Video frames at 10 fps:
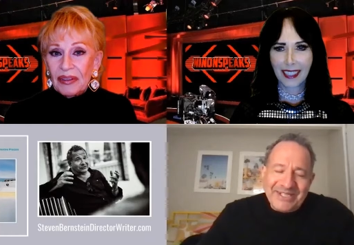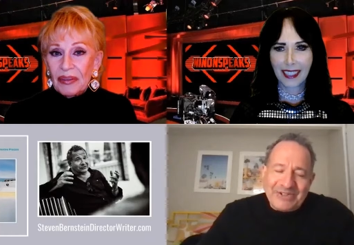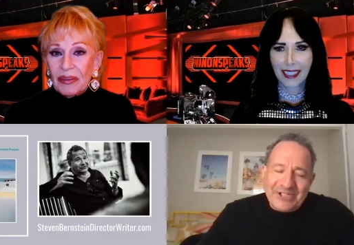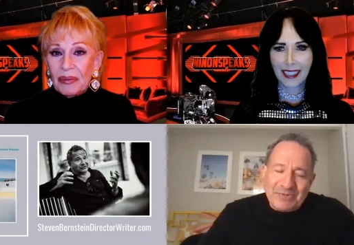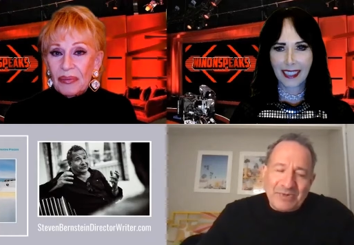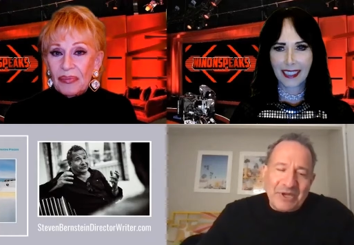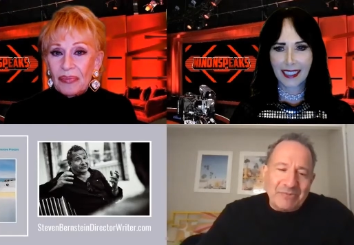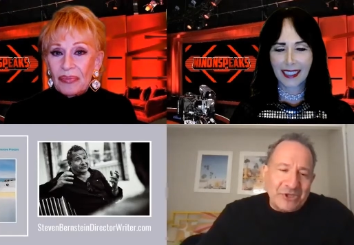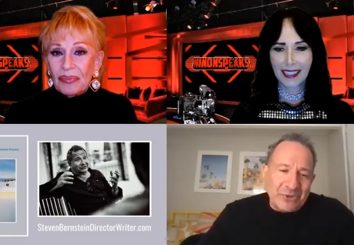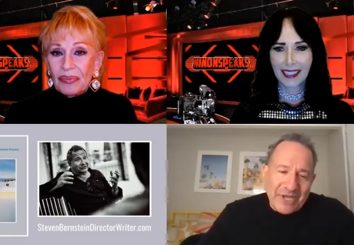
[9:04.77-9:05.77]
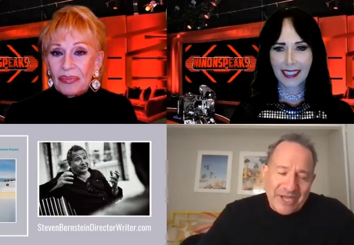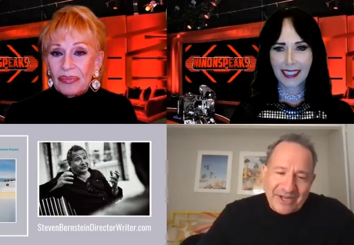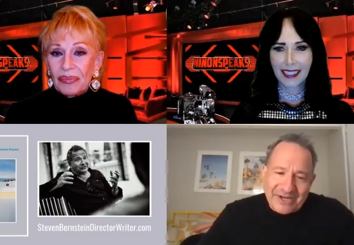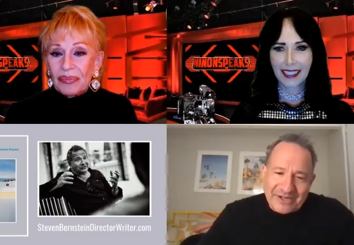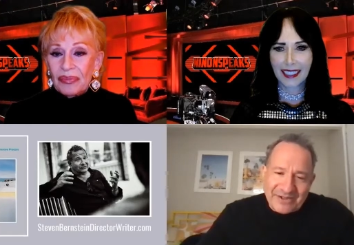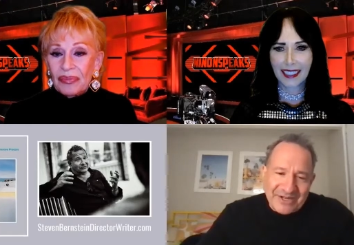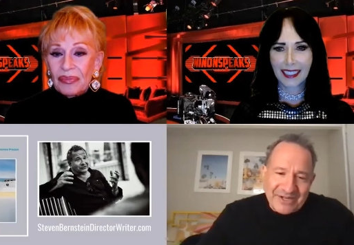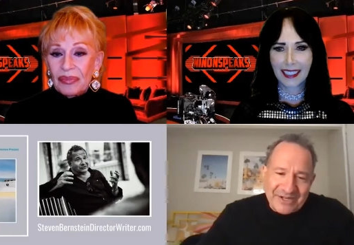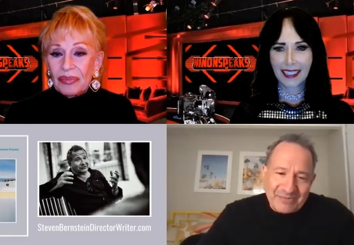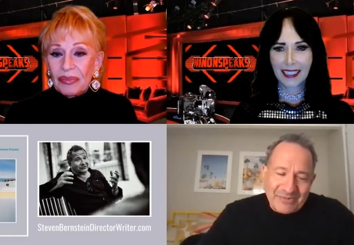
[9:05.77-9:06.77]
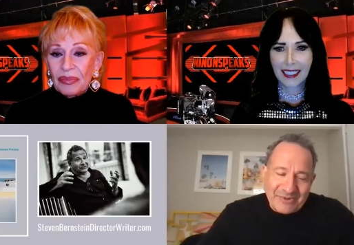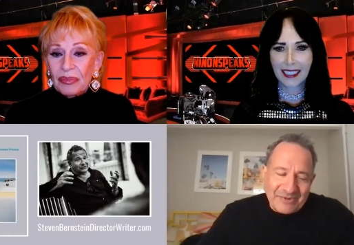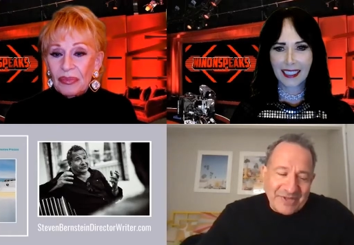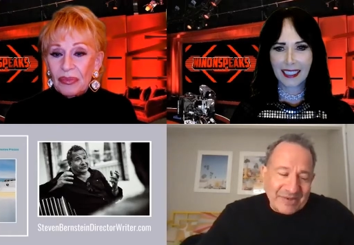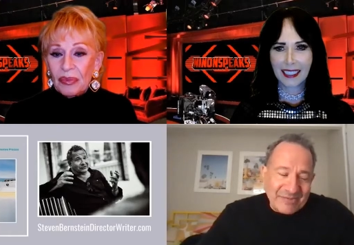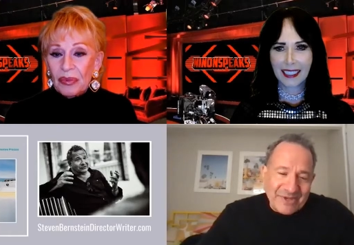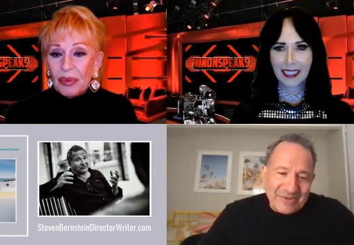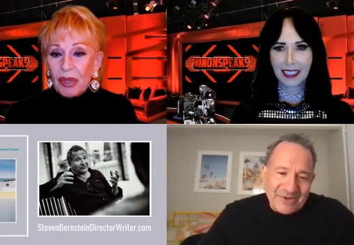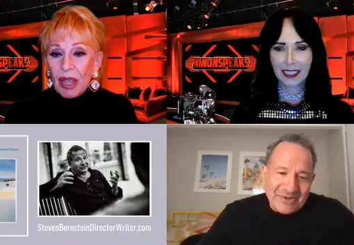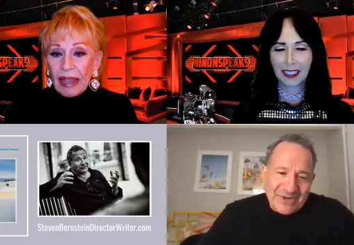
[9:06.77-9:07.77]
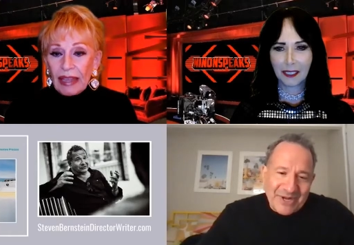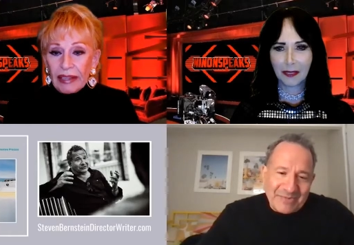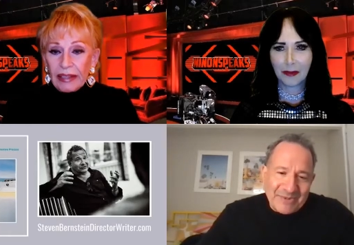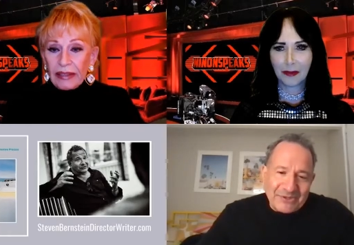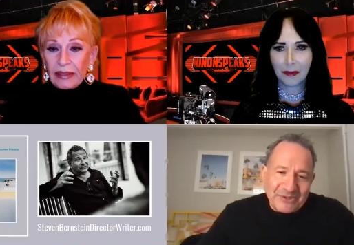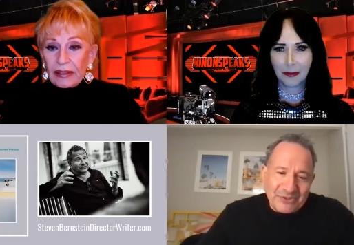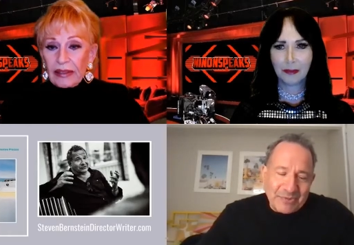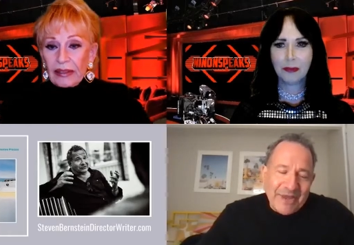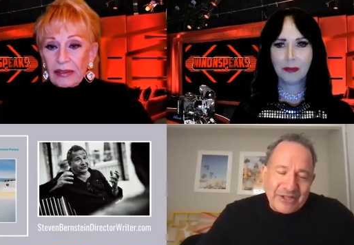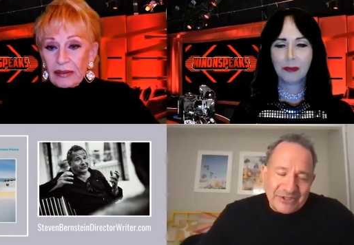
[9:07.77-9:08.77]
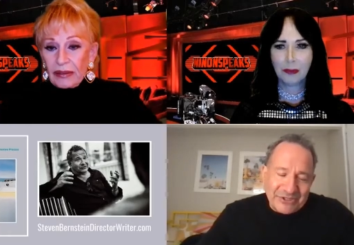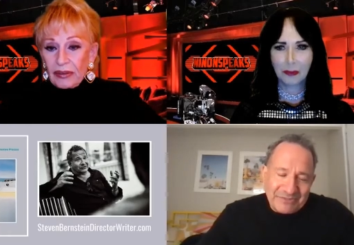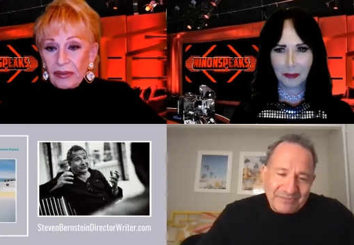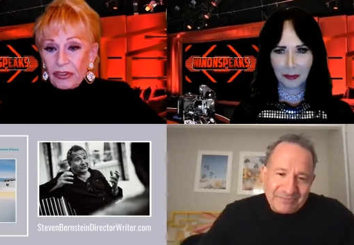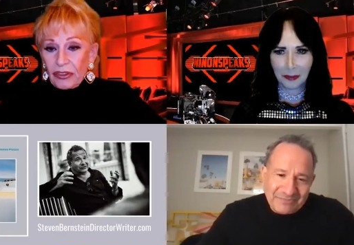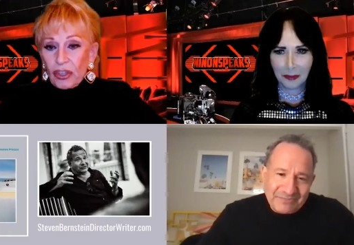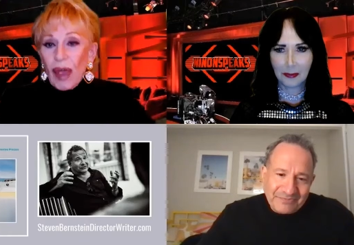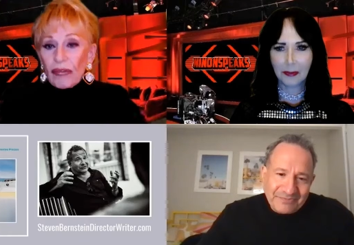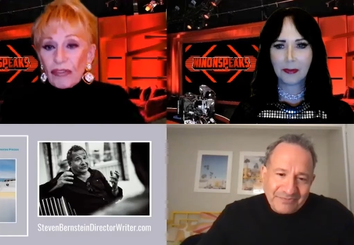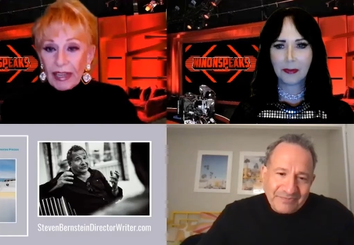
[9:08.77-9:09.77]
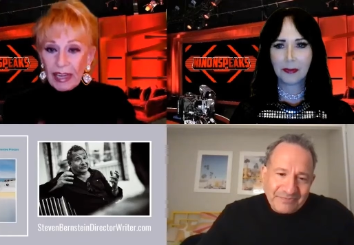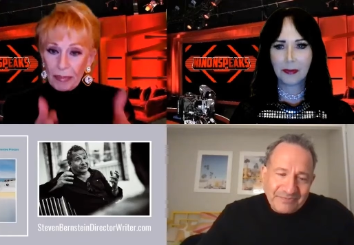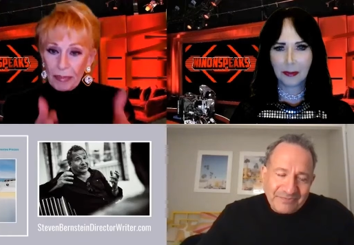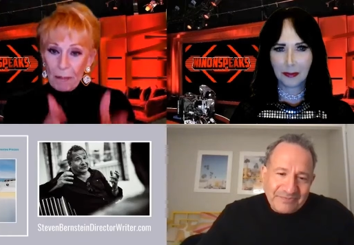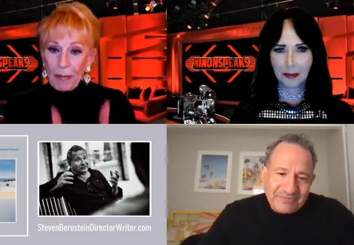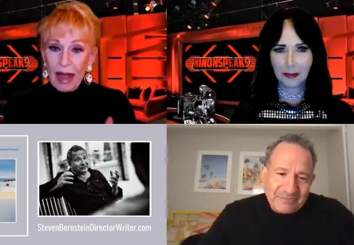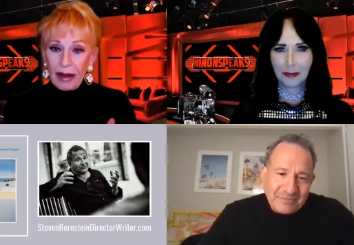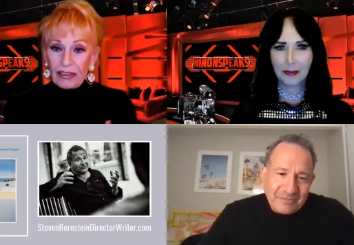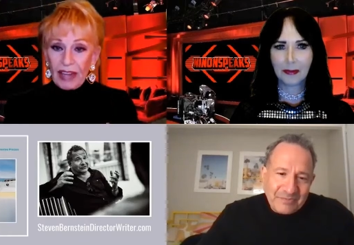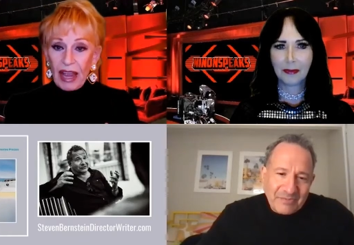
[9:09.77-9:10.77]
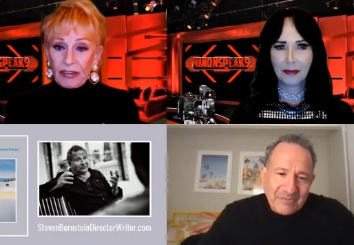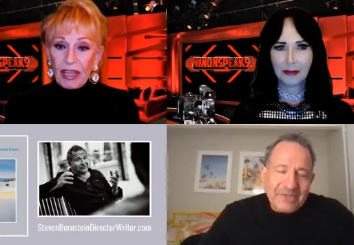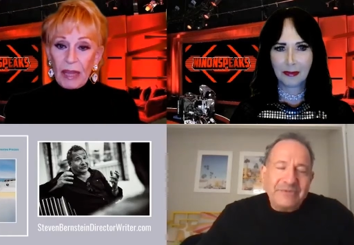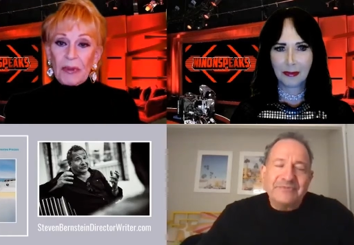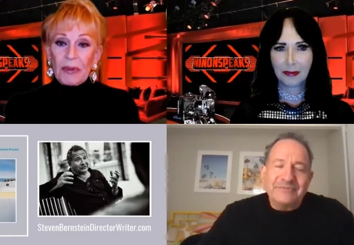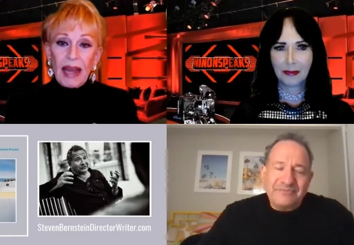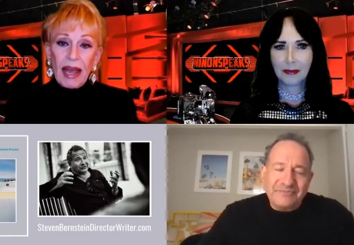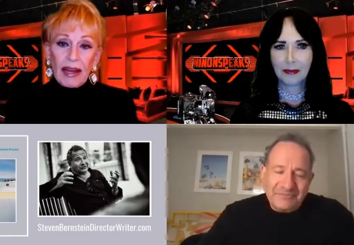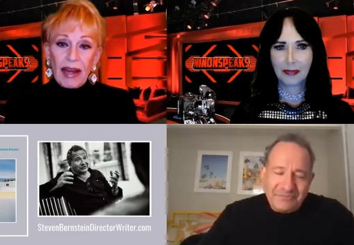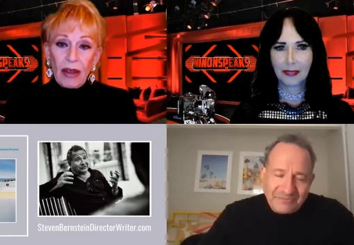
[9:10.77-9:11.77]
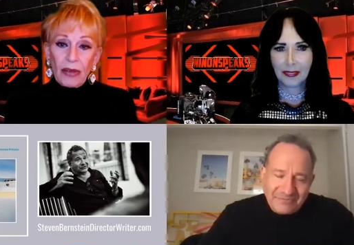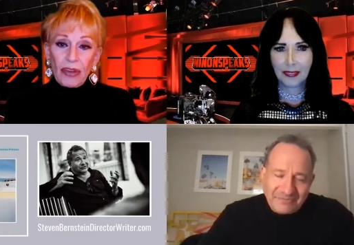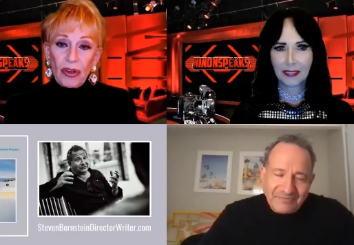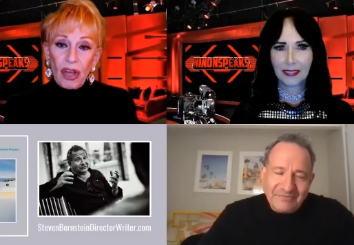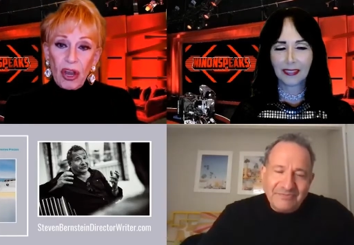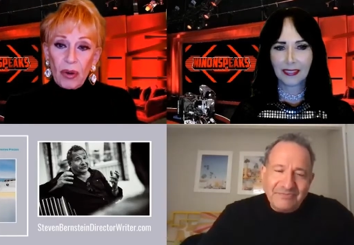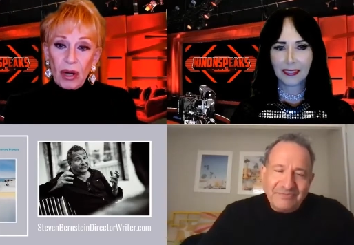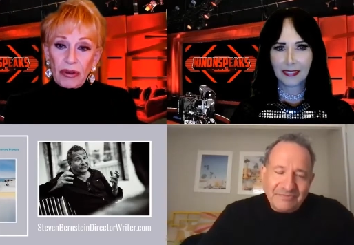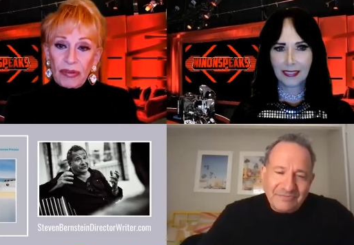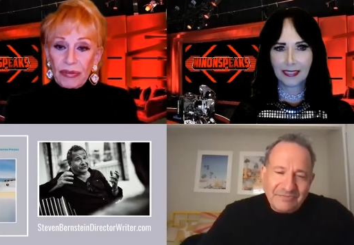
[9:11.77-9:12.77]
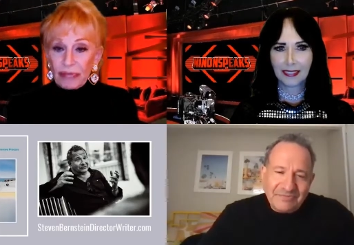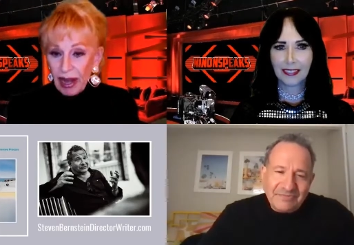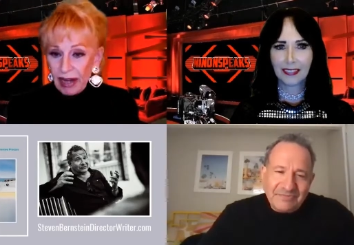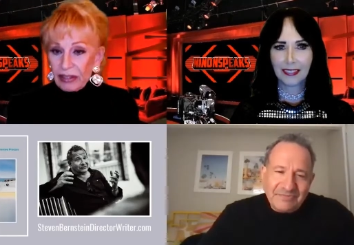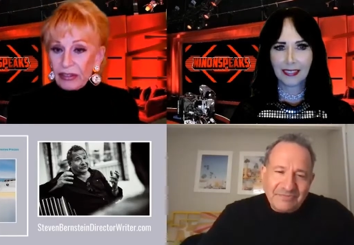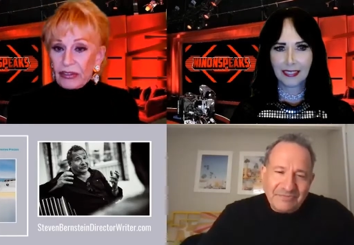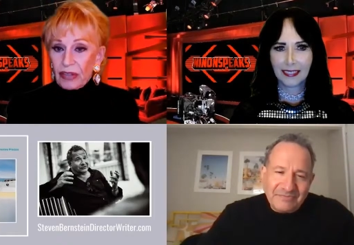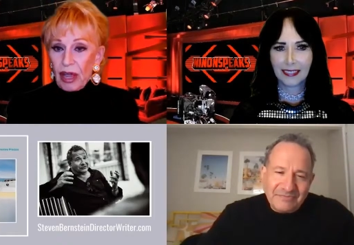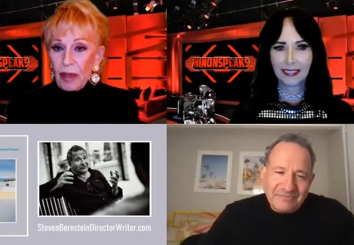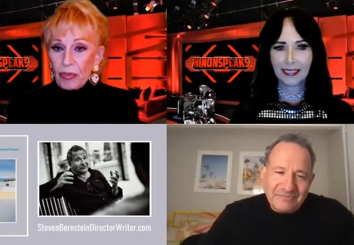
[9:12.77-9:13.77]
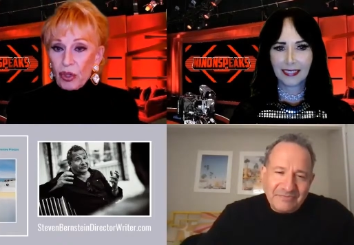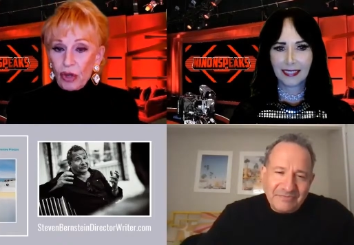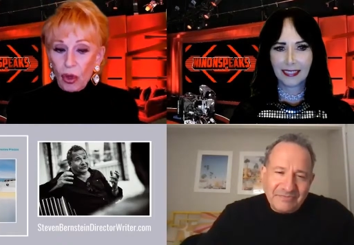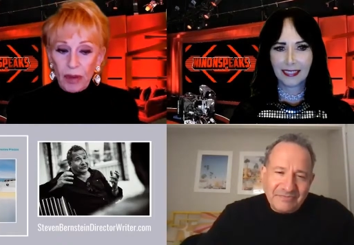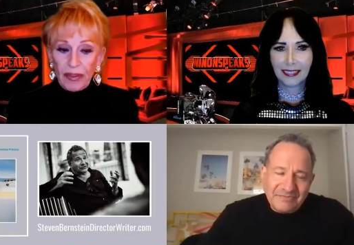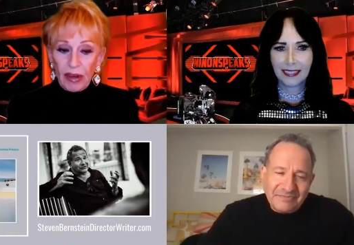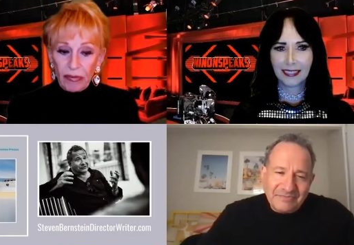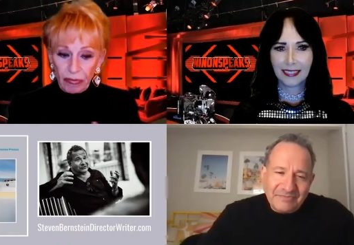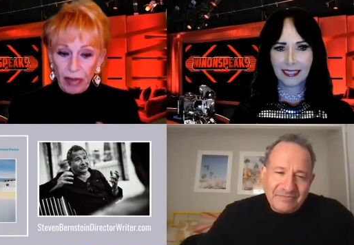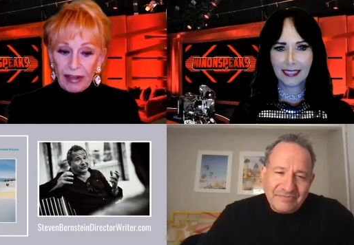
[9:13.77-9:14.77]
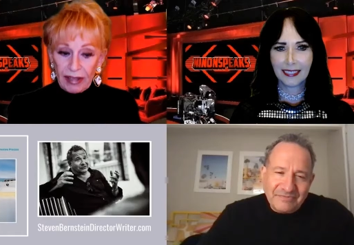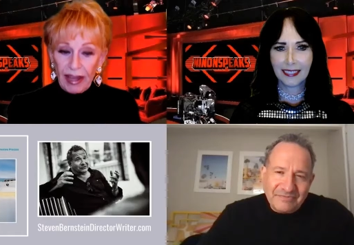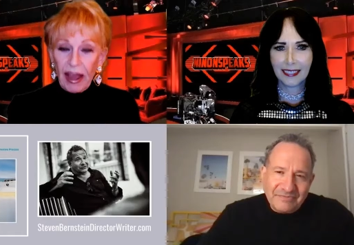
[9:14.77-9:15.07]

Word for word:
Speaker 1: the sets become so chaotic that um, they can be a bit of a nightmare. So there's a balance
Speaker 2: so you have to keep that balance and have to keep it in line. And I also know a lot of the writers, um, you know, when they write a